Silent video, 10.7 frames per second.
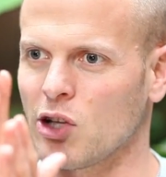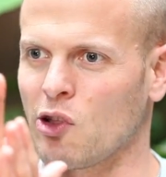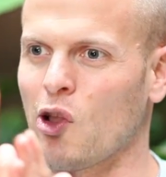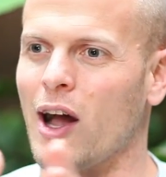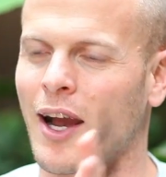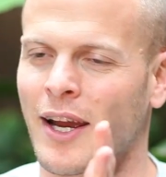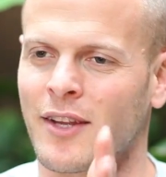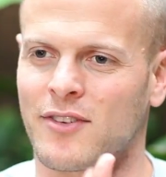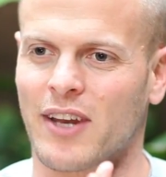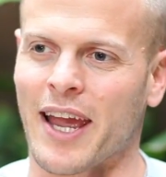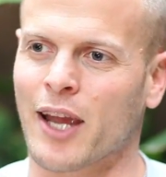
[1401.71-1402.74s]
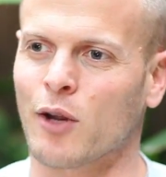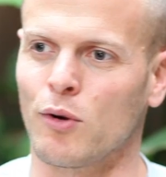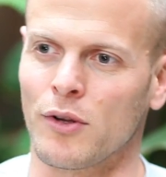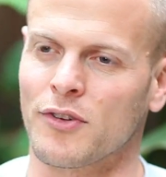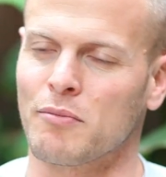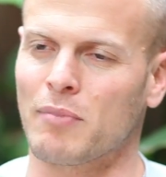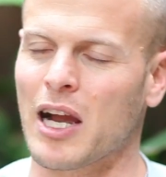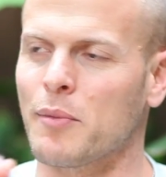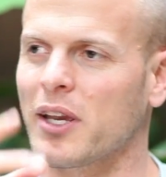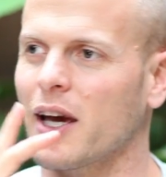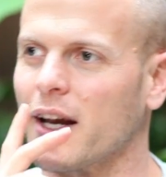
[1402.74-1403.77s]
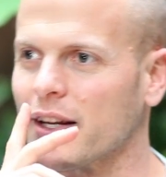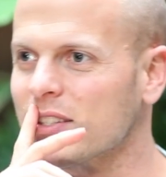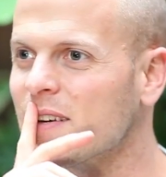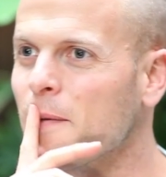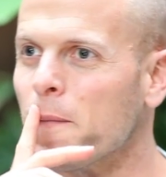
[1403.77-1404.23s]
lines and angles and biomechanics,